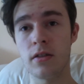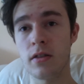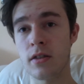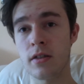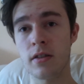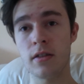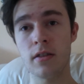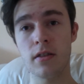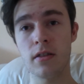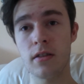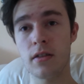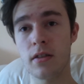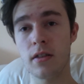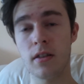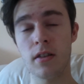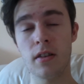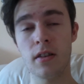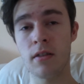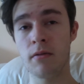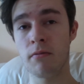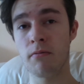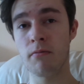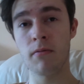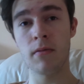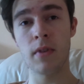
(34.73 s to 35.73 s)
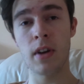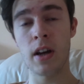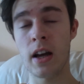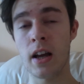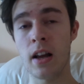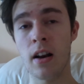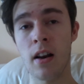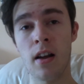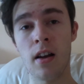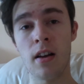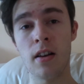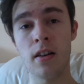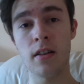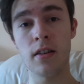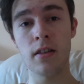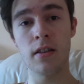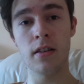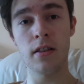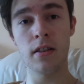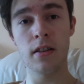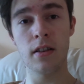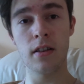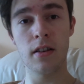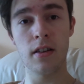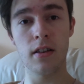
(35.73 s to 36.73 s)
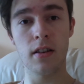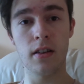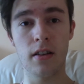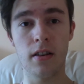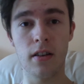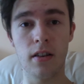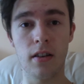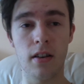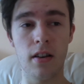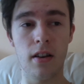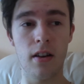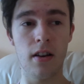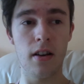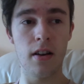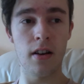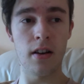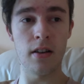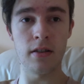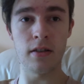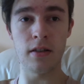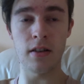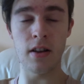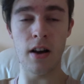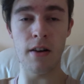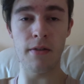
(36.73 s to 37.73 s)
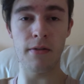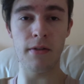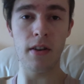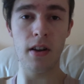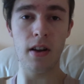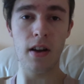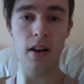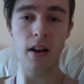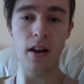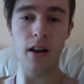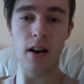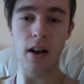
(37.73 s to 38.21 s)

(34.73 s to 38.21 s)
just Hitler and stuff.